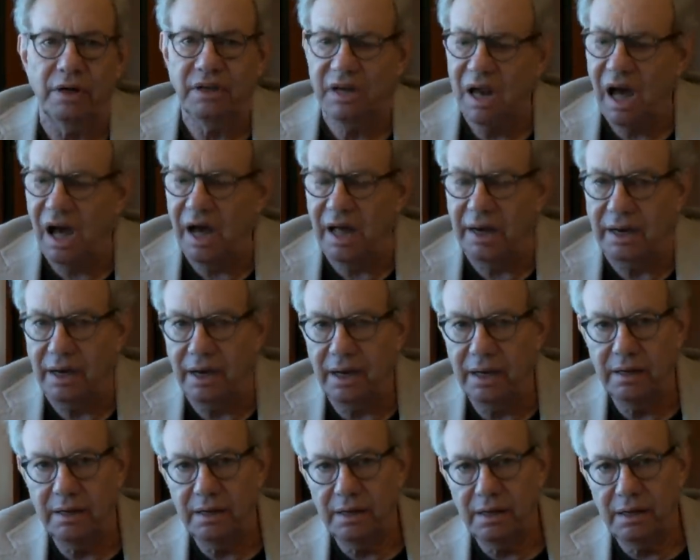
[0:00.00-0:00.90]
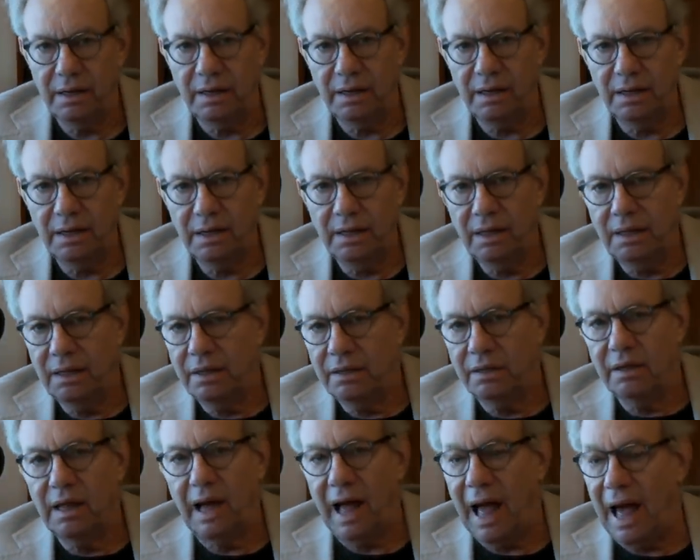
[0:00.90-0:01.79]
None.
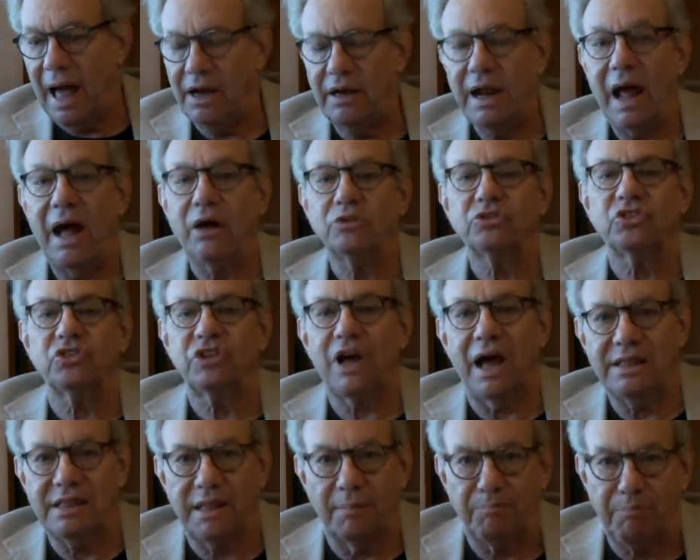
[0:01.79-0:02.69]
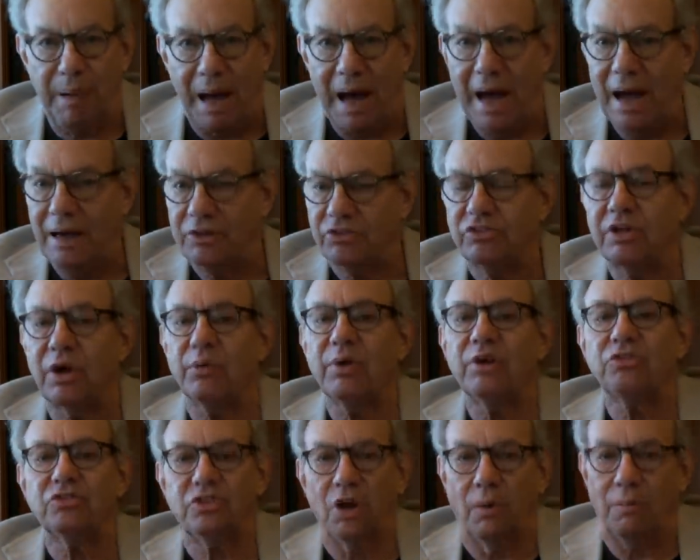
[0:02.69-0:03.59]
Outside the box, there
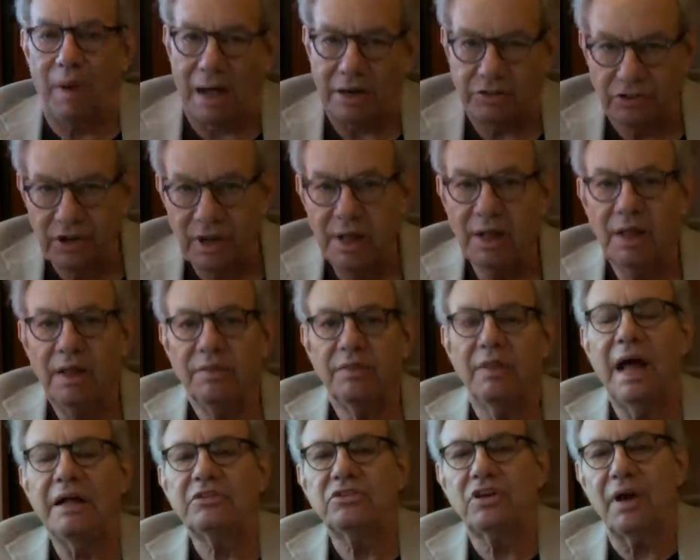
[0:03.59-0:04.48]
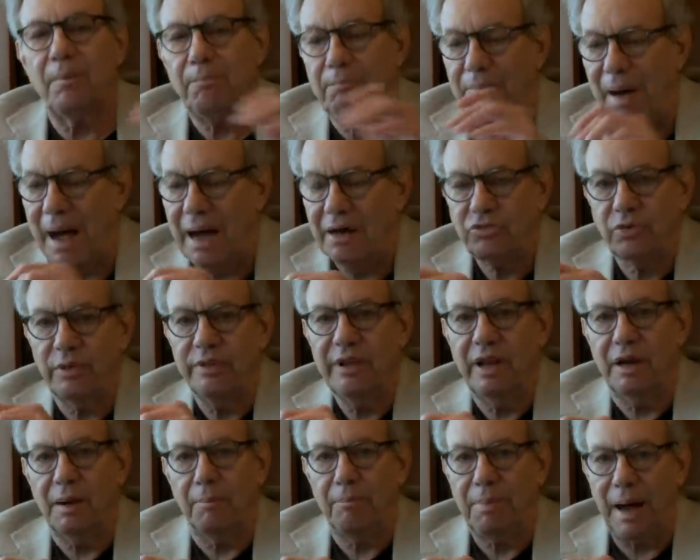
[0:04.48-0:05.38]
is no box. That's a box
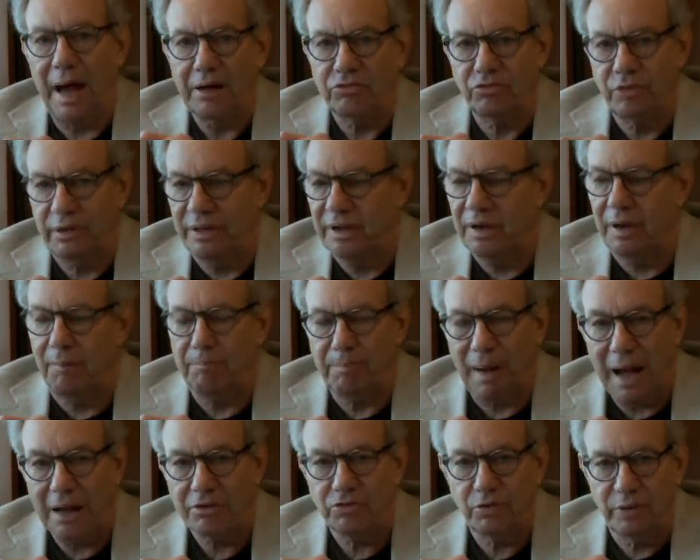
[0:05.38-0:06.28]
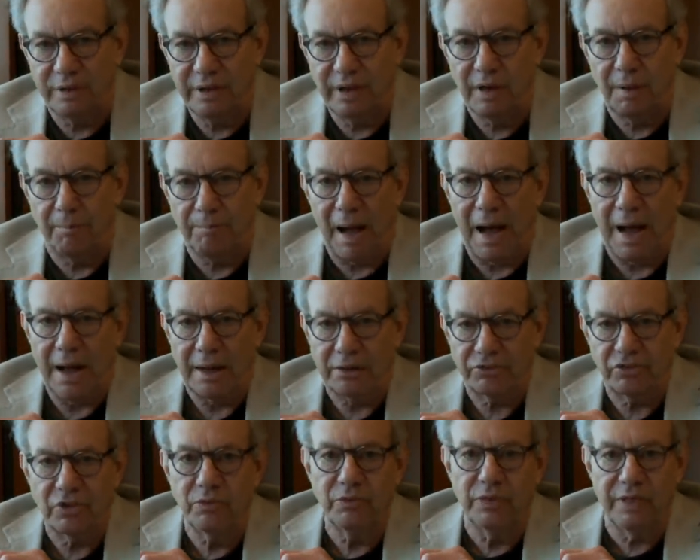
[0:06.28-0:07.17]
within a box within a box within a
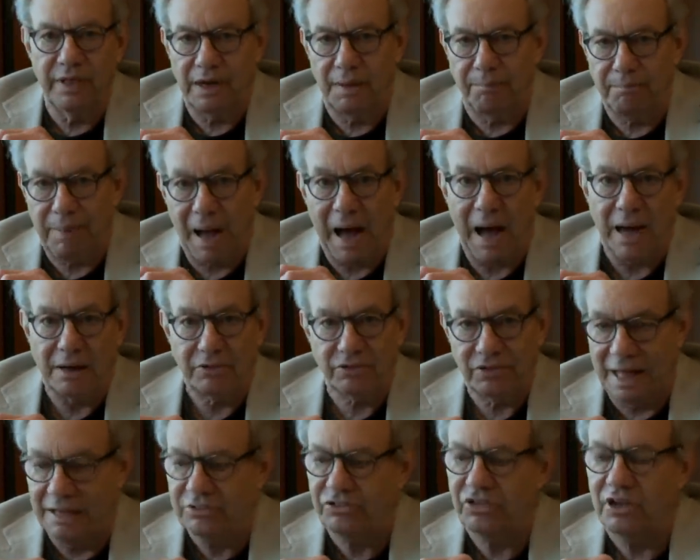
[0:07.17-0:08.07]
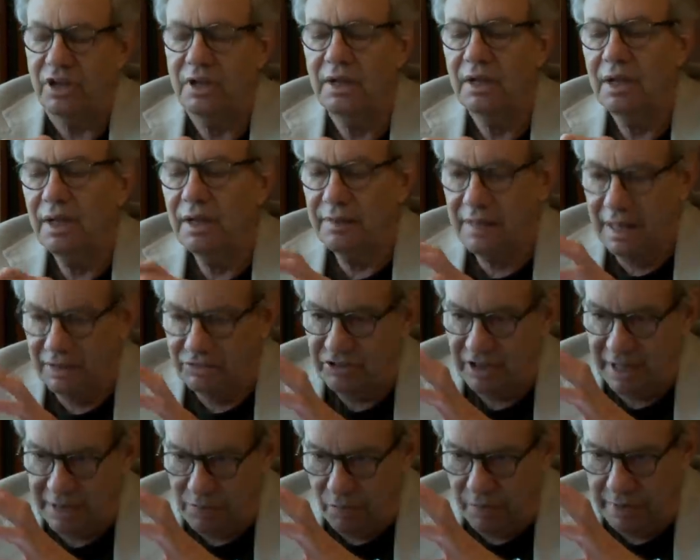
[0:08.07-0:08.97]
box within a box.
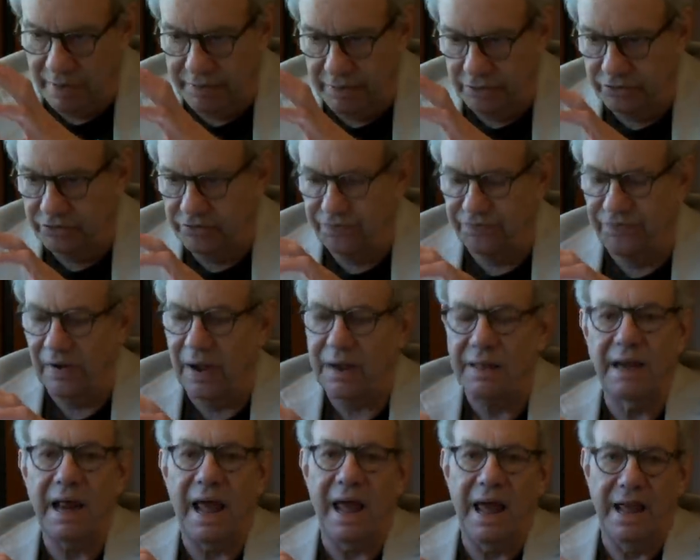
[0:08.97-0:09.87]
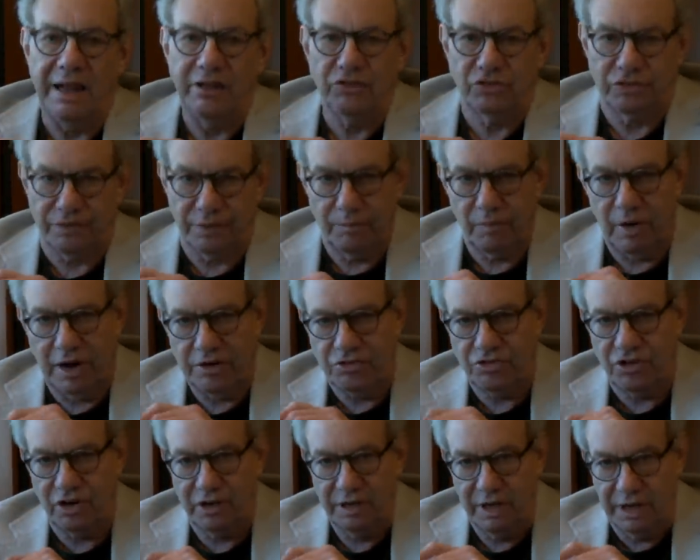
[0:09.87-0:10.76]
That's like one of those fucking eggs from
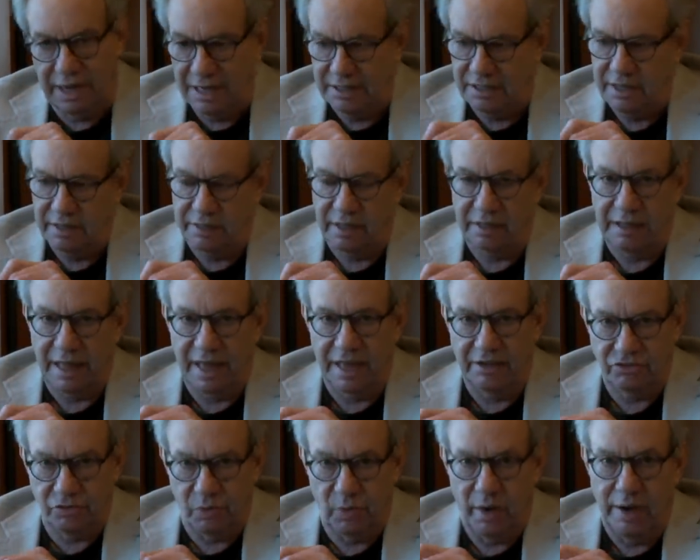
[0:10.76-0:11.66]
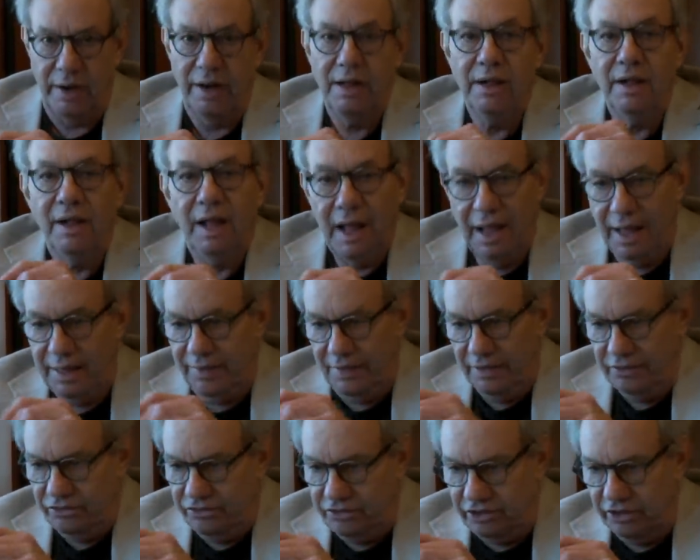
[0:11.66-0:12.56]
Russia. And you get to the last one,
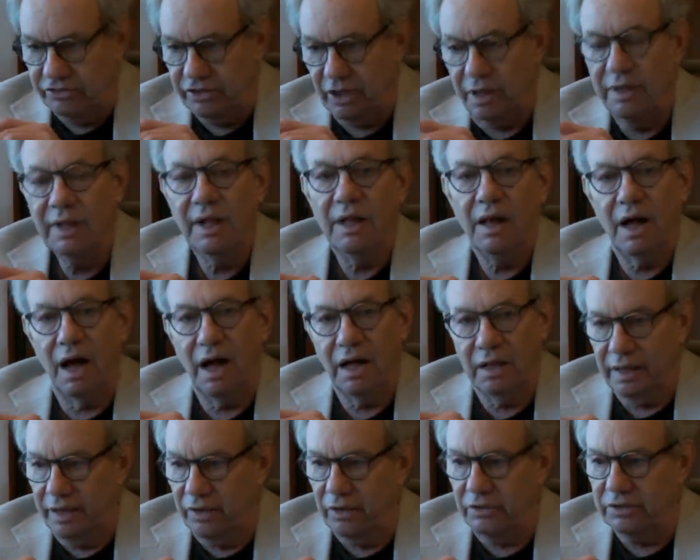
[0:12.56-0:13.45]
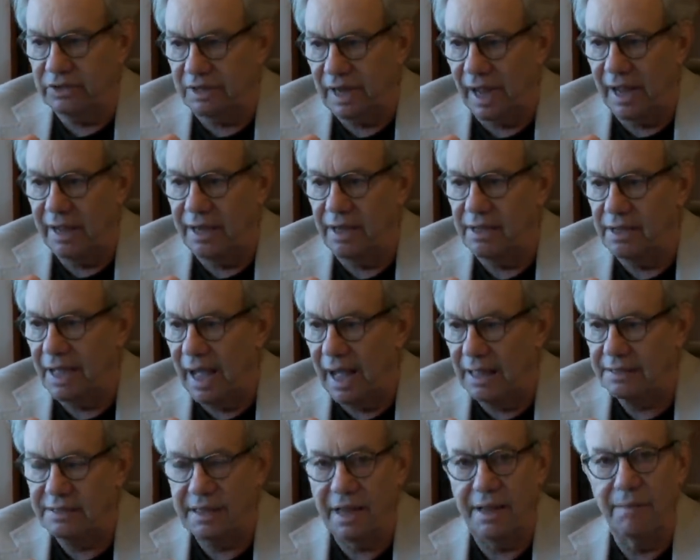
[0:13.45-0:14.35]
and there's just a little tiny
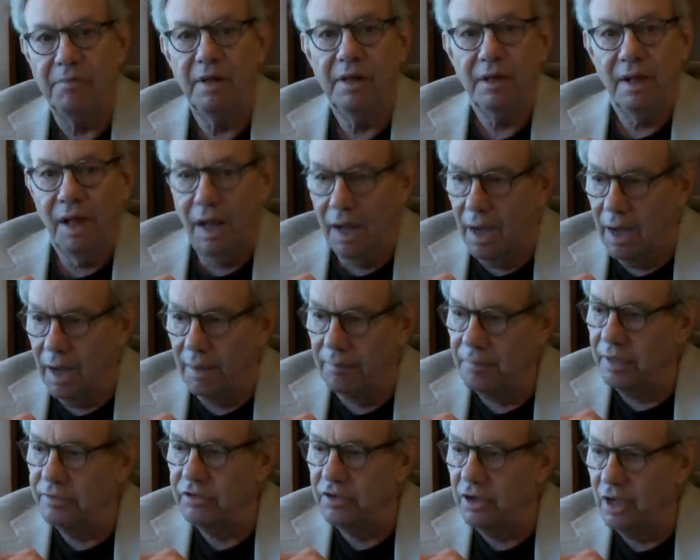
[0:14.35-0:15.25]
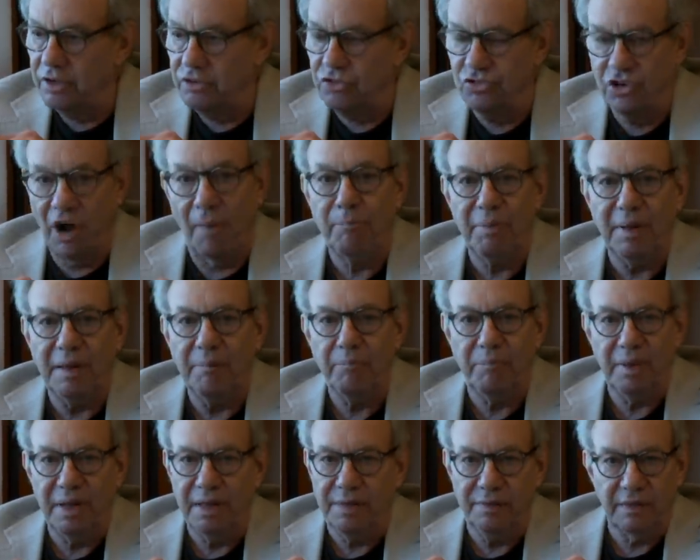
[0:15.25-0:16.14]
goddamn a
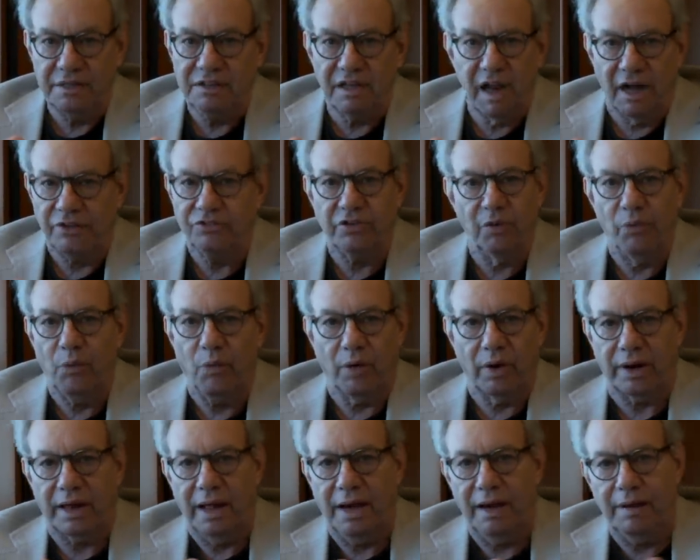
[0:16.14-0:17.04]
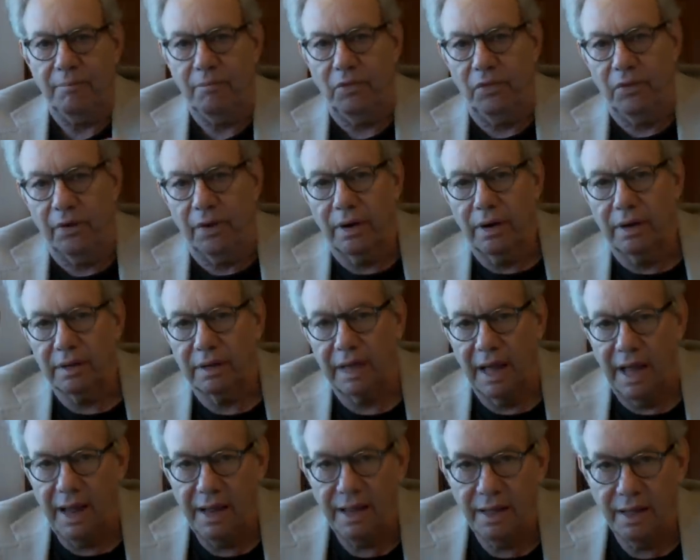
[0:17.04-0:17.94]
jumping bean that doesn't work anymore.
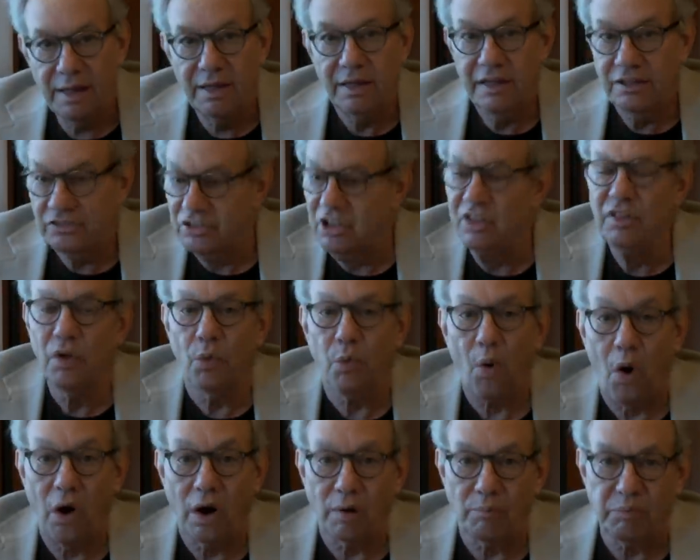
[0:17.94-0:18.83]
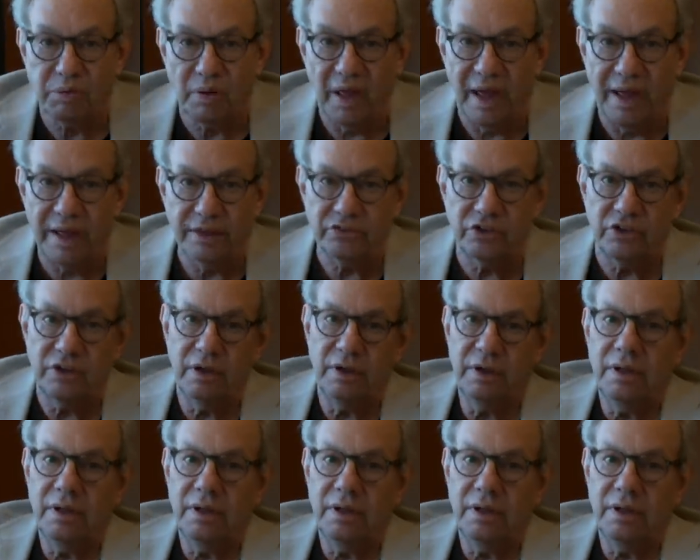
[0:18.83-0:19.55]
Okay? It's in the wrong place.